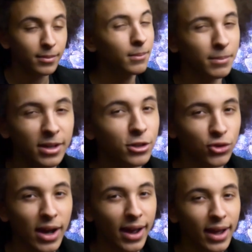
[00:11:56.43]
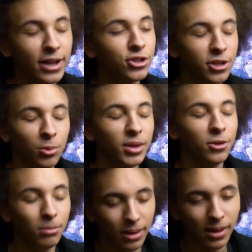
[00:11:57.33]
I'm gonna try. I genuinely
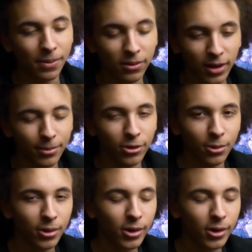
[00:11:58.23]
do mean that this time too.